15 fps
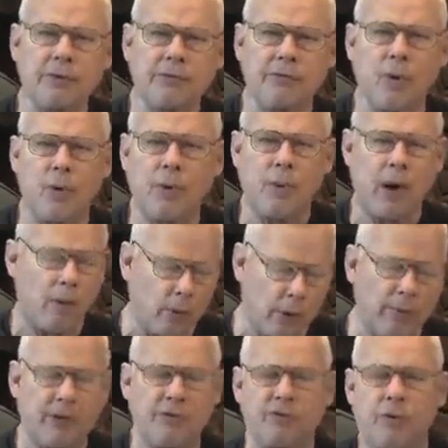is going, while
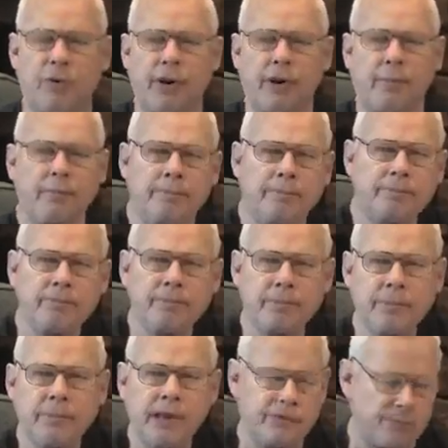we're maturing.
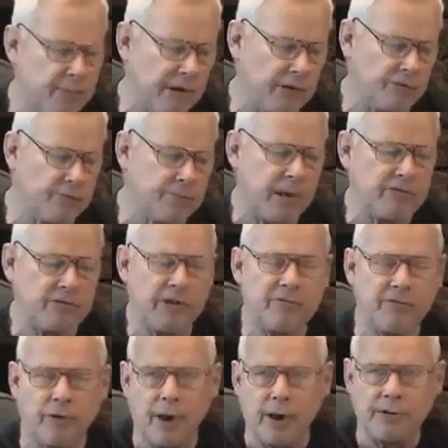It's built specially
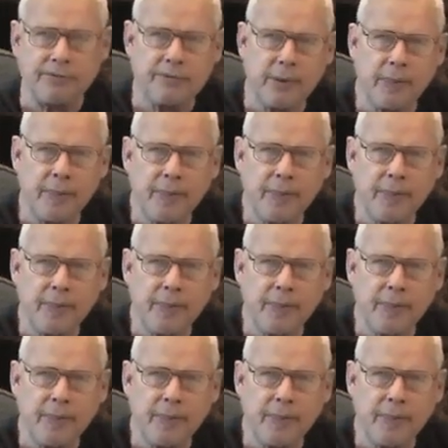for us.